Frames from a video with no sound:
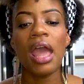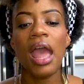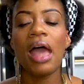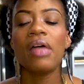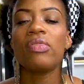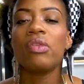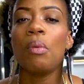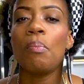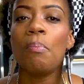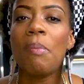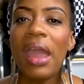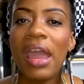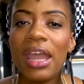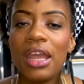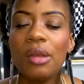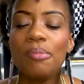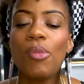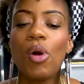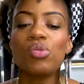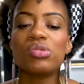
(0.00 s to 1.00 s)
And the
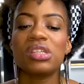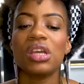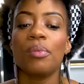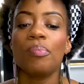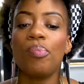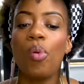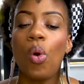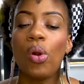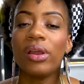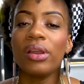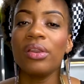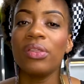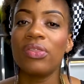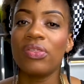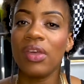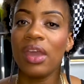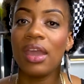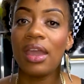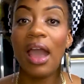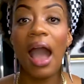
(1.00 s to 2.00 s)
main, most important
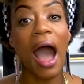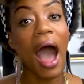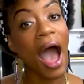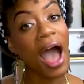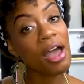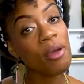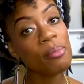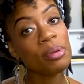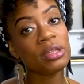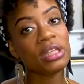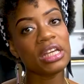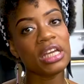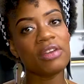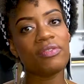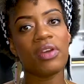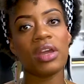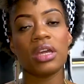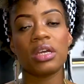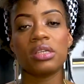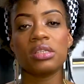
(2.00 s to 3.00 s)
thing I
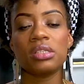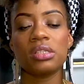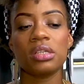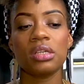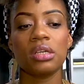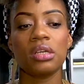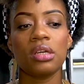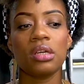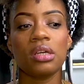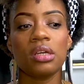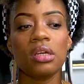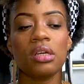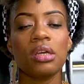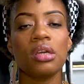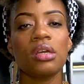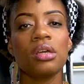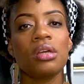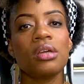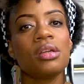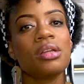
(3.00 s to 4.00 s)
believe is
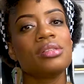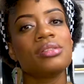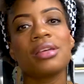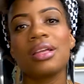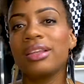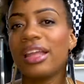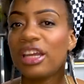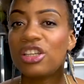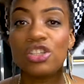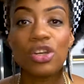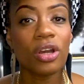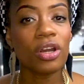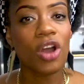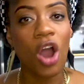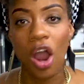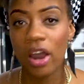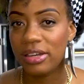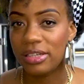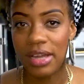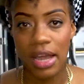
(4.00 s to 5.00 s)
to let your
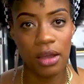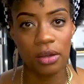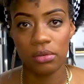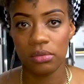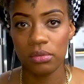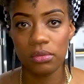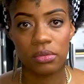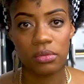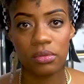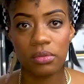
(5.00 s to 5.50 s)
guard down.